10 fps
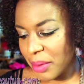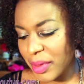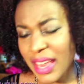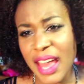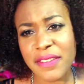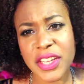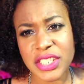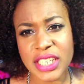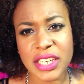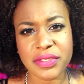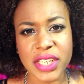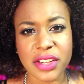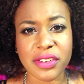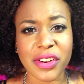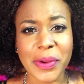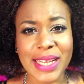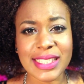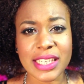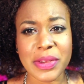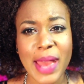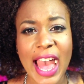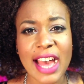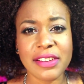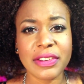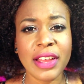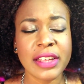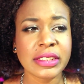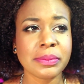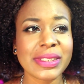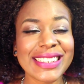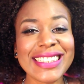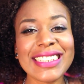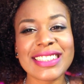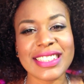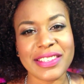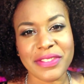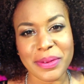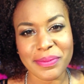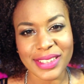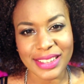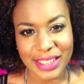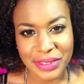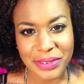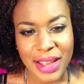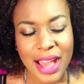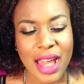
but yeah, if there's any video requests that you have, please leave them below.